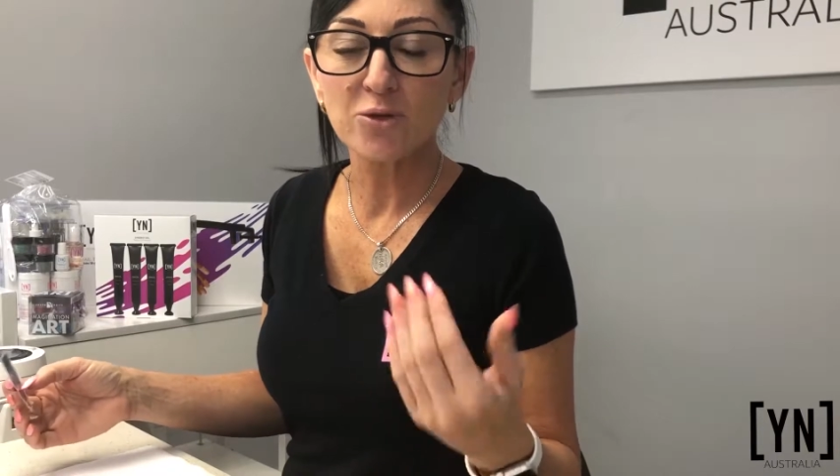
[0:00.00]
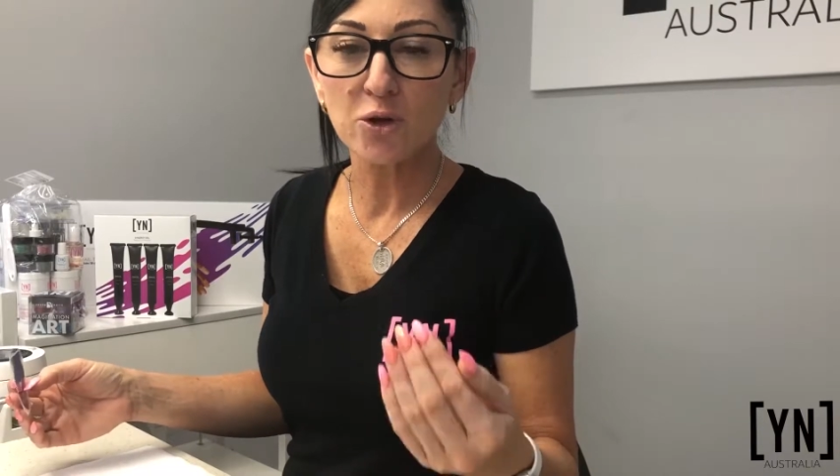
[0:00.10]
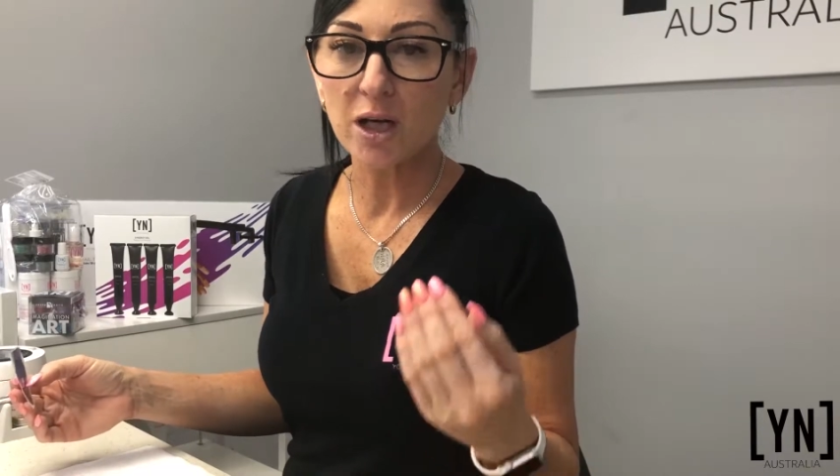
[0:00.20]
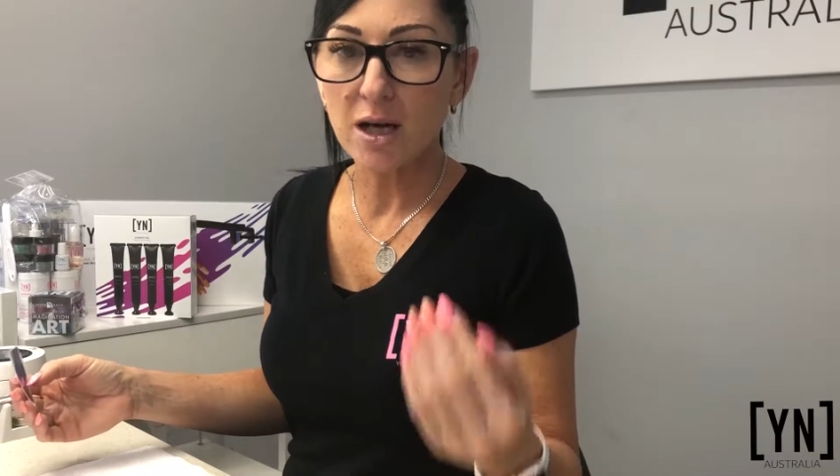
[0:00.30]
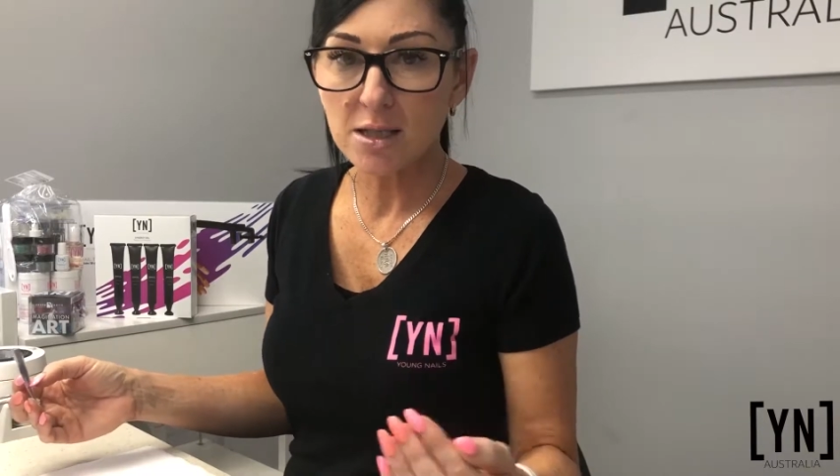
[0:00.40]

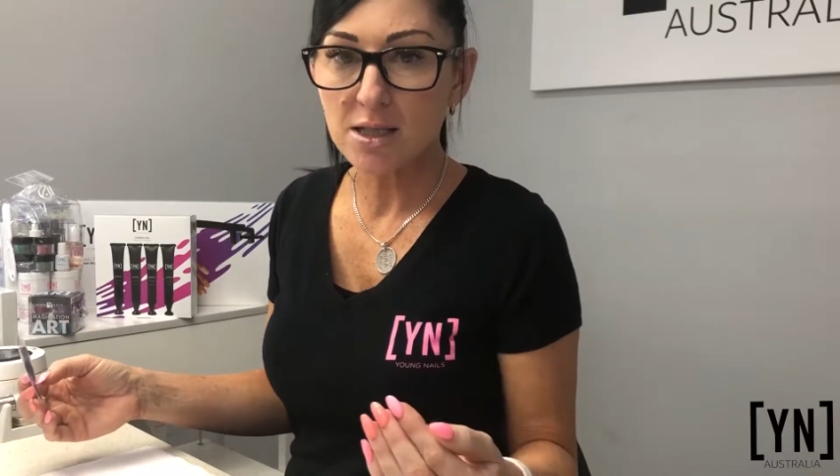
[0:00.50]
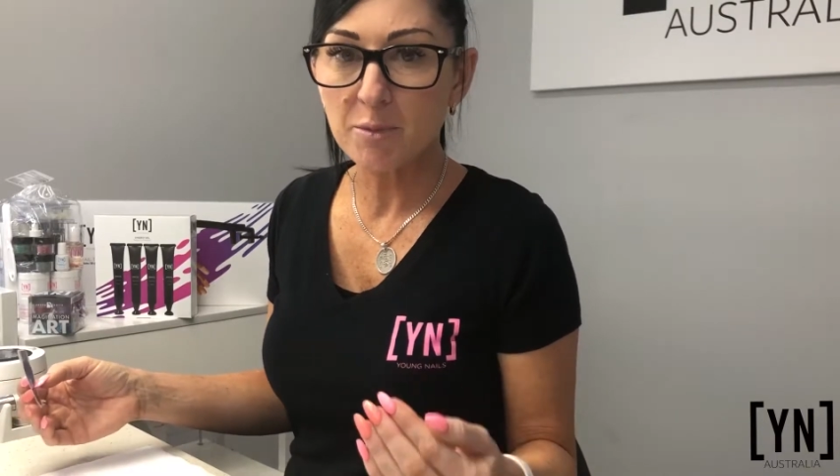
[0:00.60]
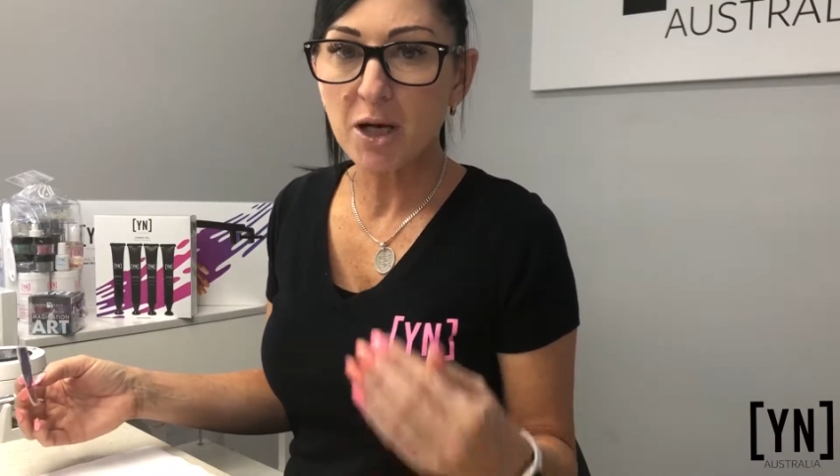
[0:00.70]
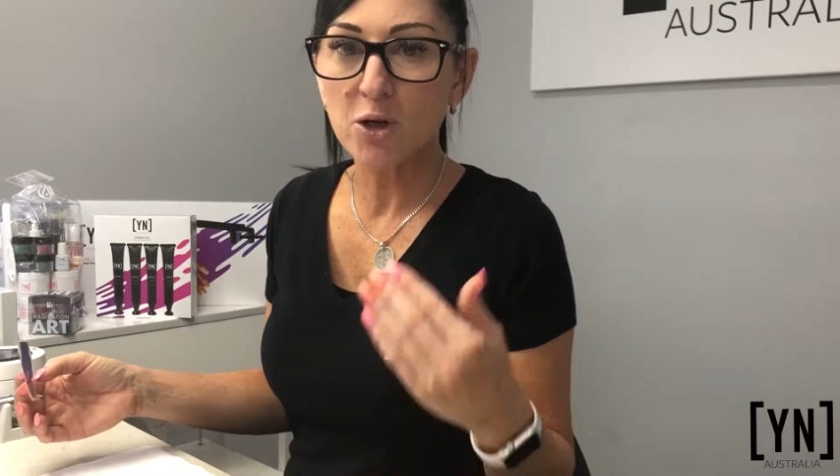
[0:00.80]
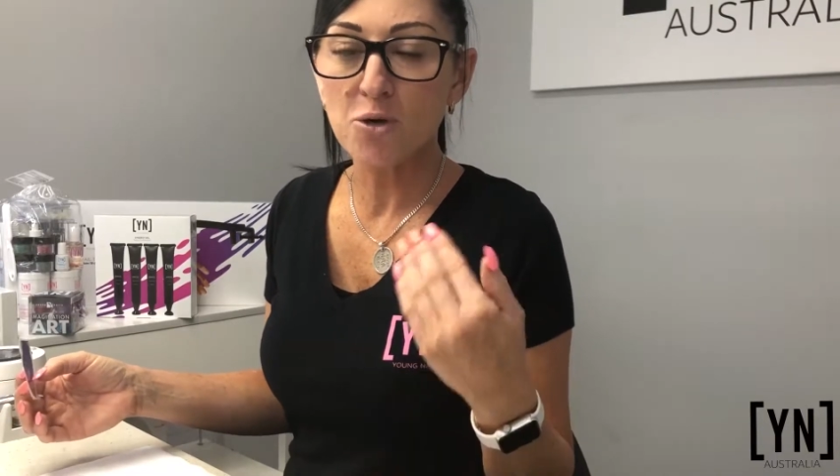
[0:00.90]
for a
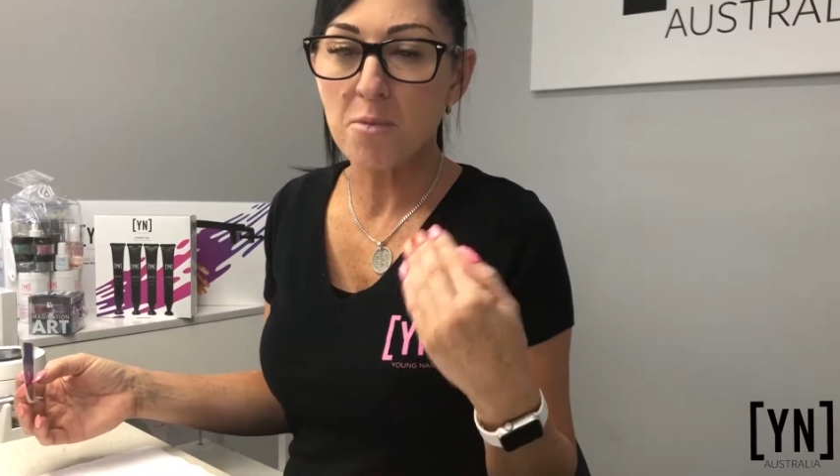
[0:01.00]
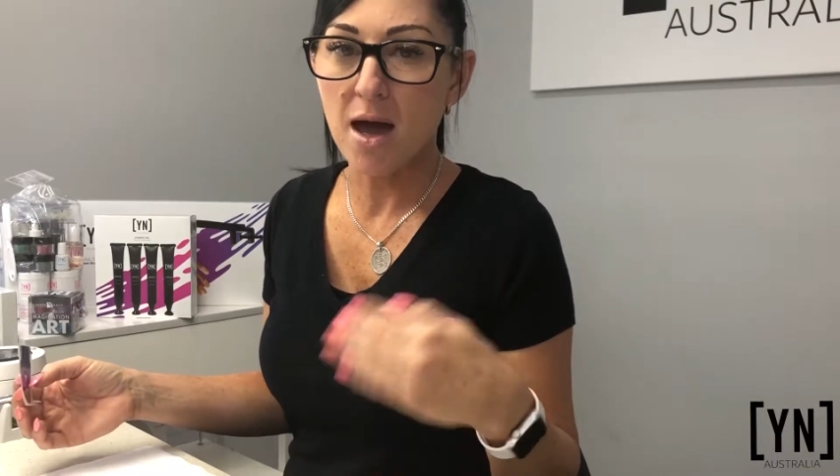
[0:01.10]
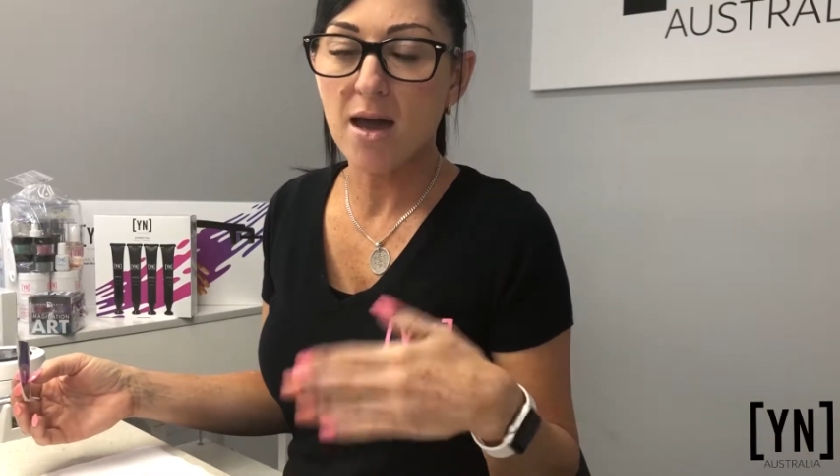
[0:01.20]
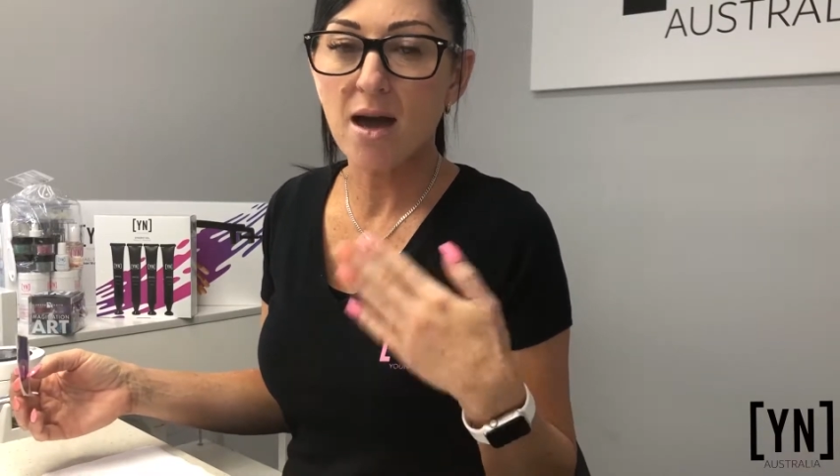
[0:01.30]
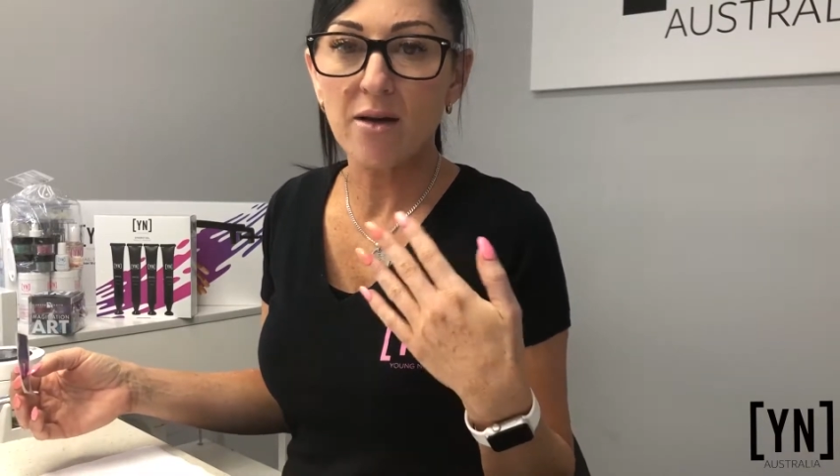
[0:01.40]
customer who
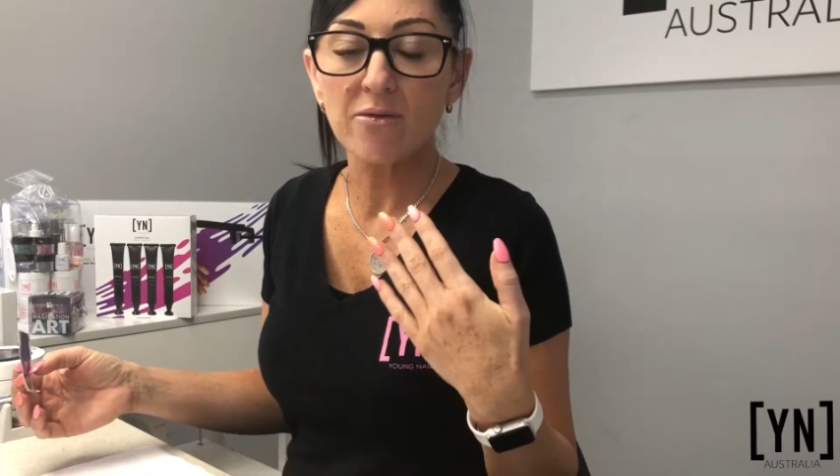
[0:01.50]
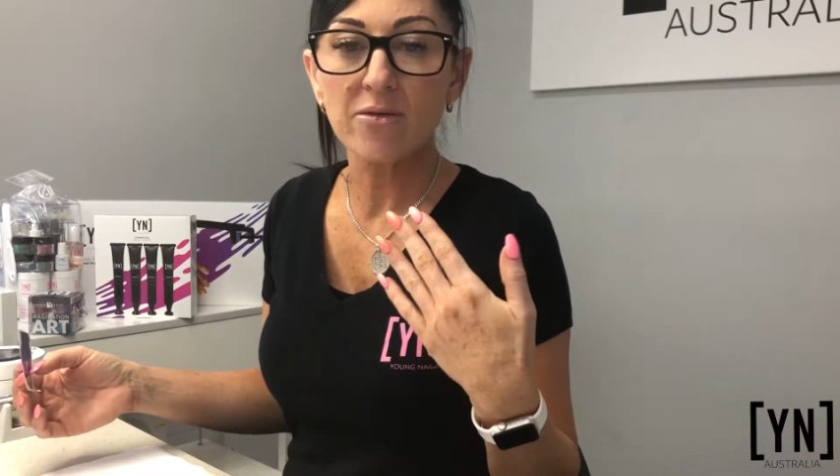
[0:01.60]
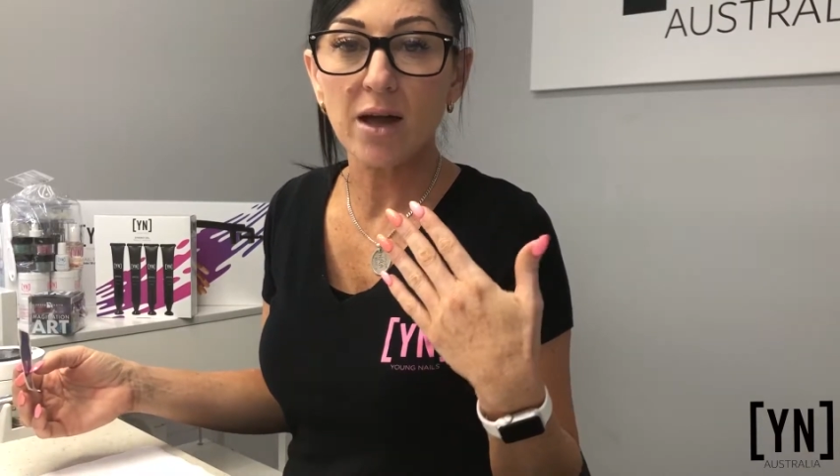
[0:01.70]
may have